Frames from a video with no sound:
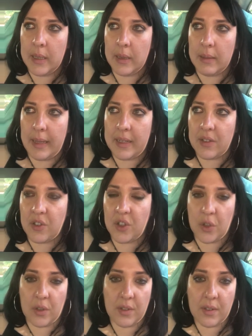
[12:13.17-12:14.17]
let
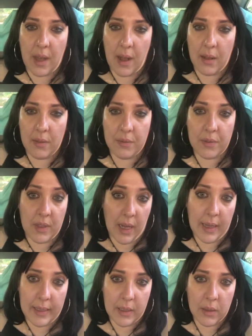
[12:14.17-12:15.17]
yourself
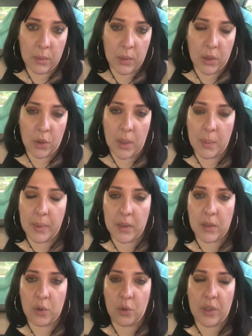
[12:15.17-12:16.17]
die, when you're able
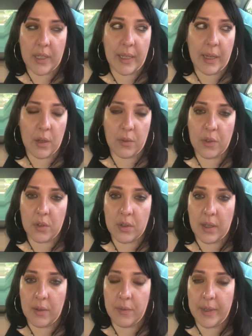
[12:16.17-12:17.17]
to take care of
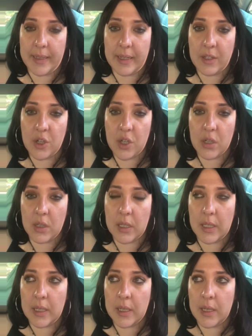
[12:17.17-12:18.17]
yourself
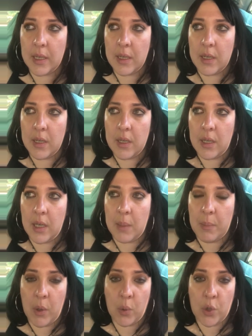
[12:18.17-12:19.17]
financially,
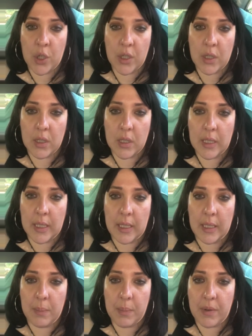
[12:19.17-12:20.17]

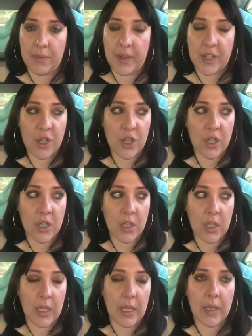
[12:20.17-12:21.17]
emotionally,
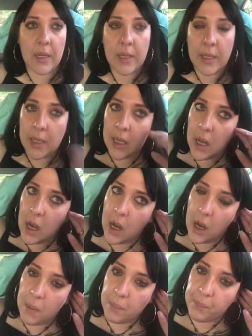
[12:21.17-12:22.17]
professionally.
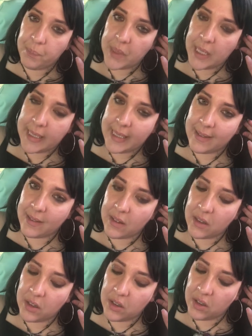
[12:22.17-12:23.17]
I guess
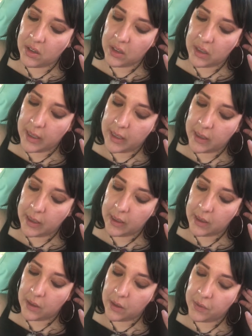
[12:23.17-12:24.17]
this is an
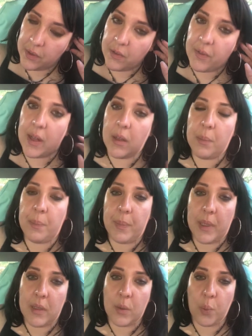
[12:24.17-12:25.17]
area of
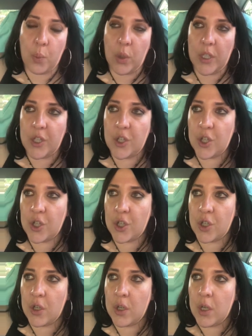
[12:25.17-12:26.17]
development which